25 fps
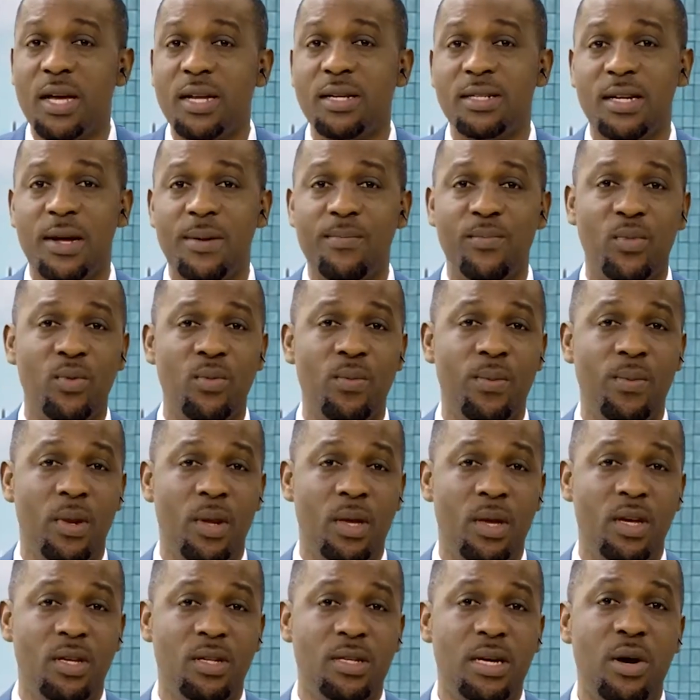And then
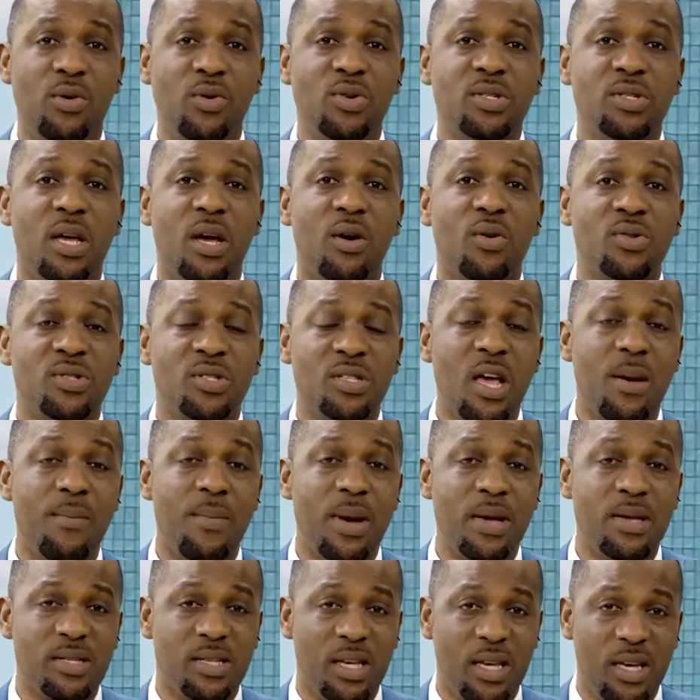Idahosa
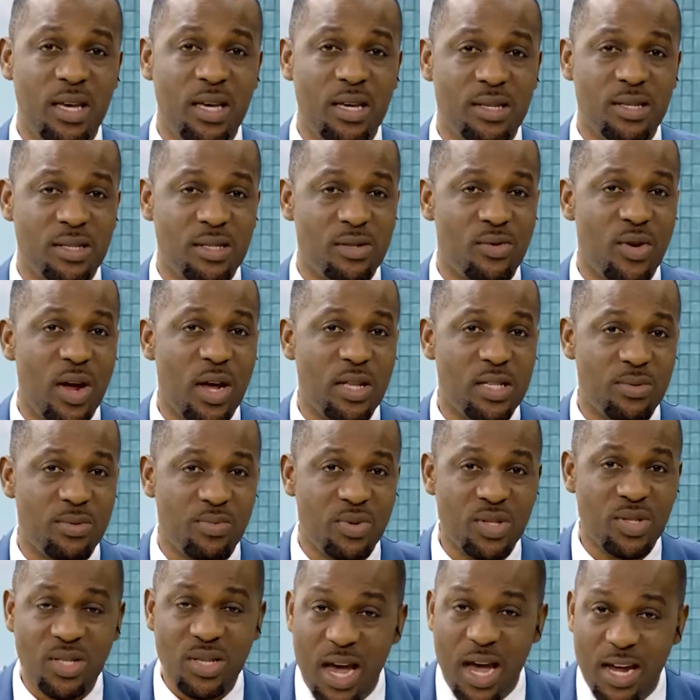Osamanze is right
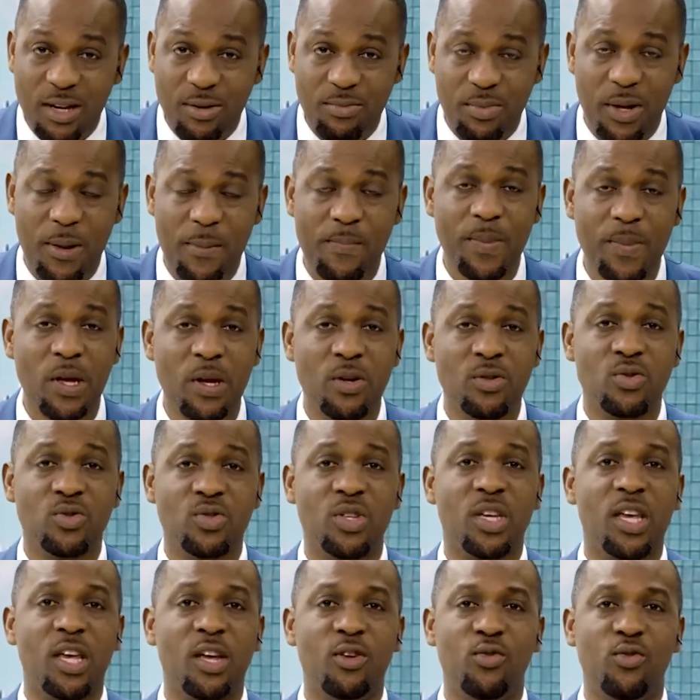beside me to
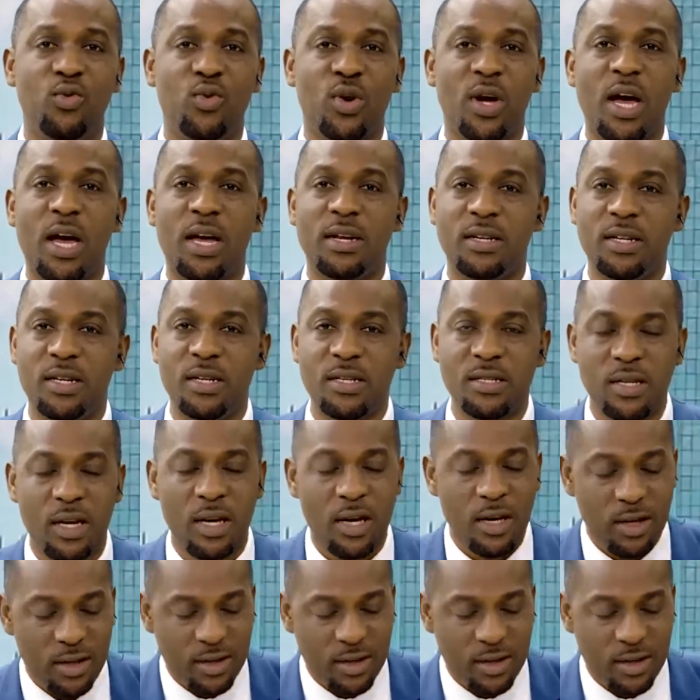take a look at this.